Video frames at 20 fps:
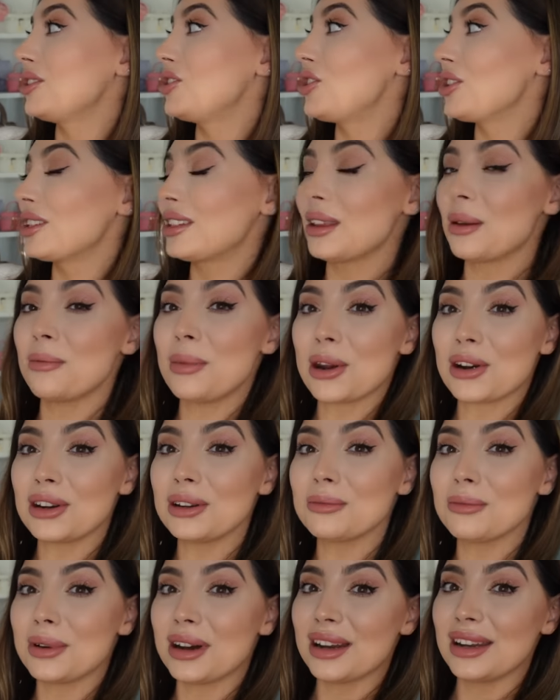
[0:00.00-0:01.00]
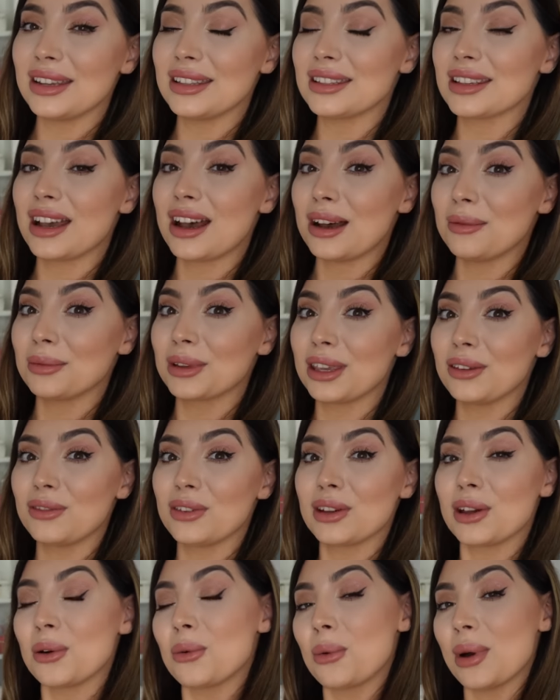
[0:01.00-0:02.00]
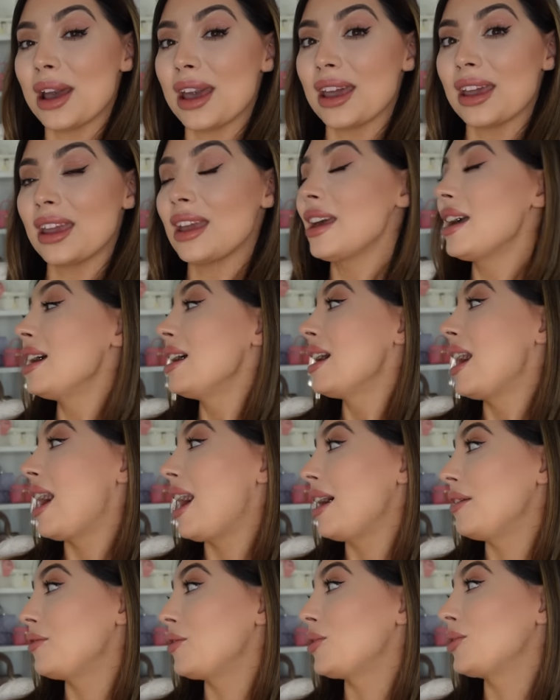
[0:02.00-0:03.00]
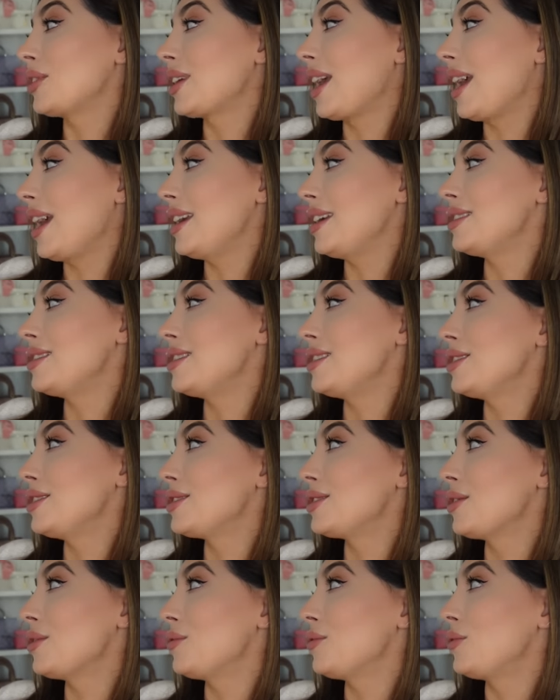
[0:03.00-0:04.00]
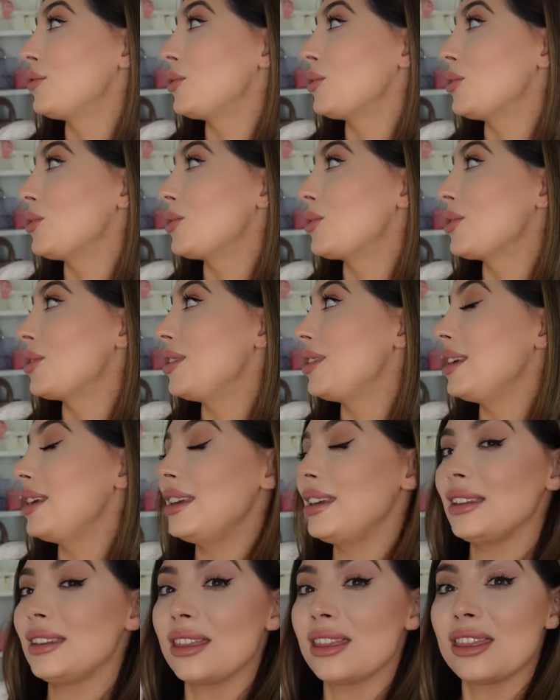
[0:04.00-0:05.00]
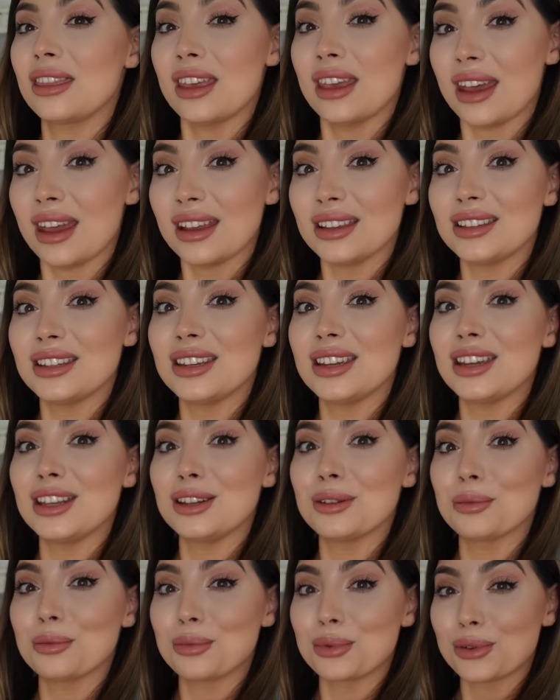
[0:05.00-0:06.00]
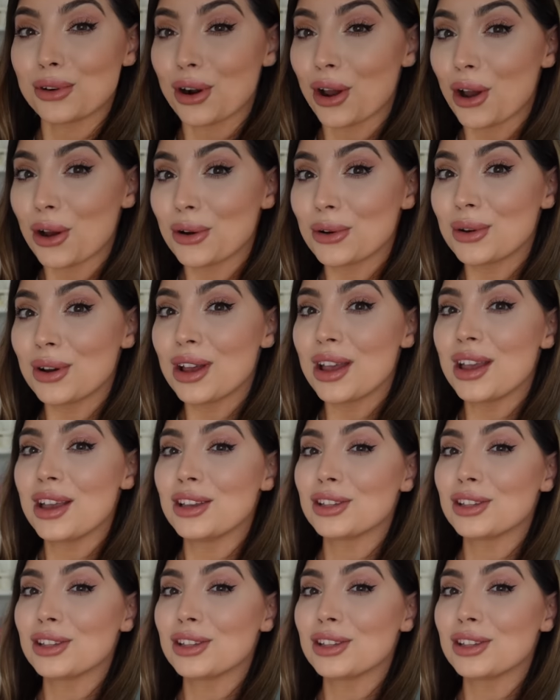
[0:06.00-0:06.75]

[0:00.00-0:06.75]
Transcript: Just bear in mind, I'm giving away iPhone cases for the 13 Pro.